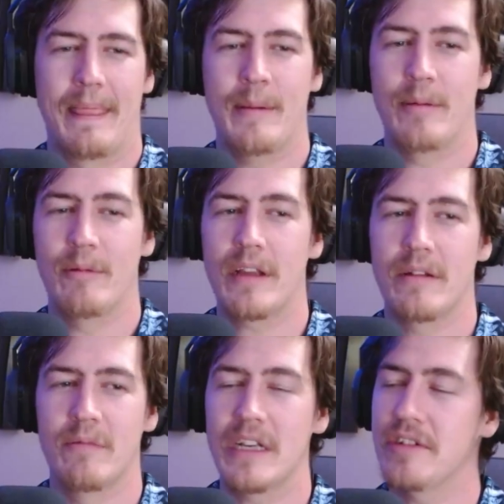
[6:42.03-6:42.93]
mean, we
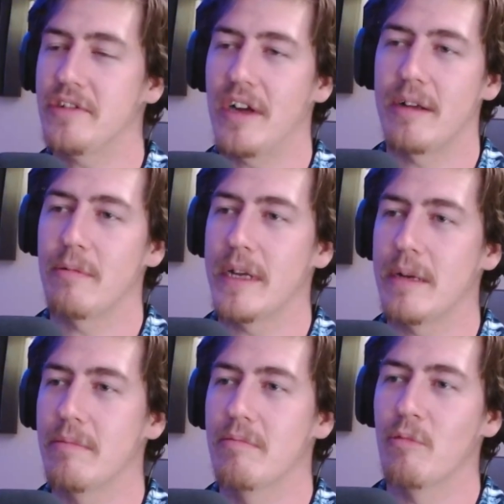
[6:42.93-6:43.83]
can try
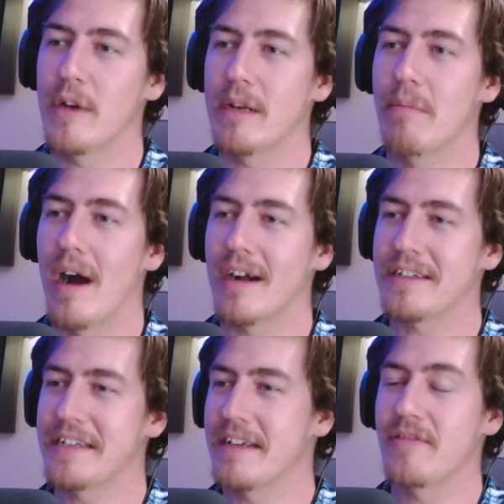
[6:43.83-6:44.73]
weed
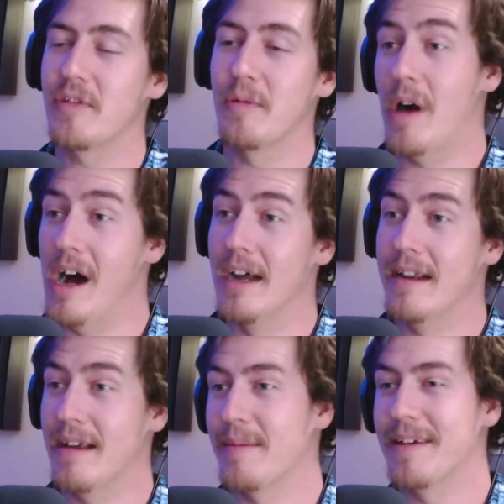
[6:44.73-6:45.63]
boxing if you
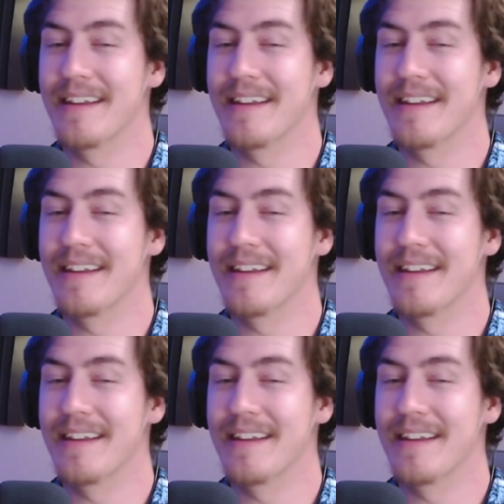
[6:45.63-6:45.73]
want. I mean,